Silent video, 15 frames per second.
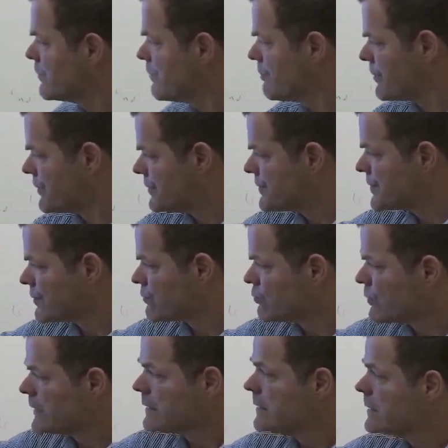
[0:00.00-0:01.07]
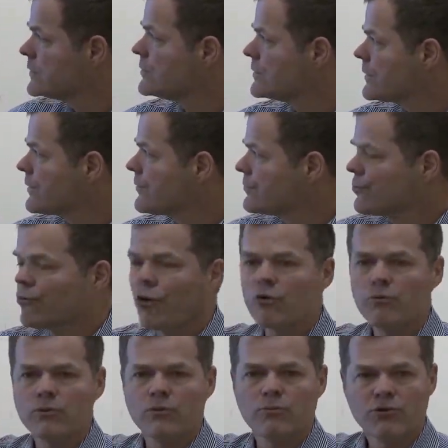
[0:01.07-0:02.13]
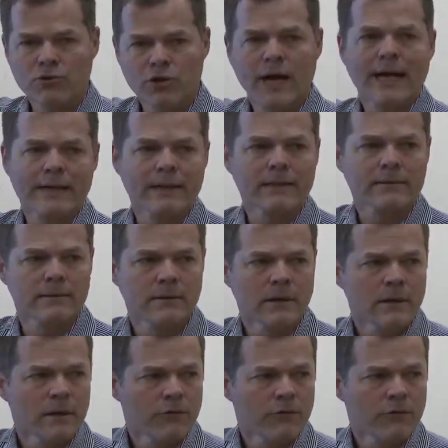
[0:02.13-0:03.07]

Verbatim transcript: we produce a really good global product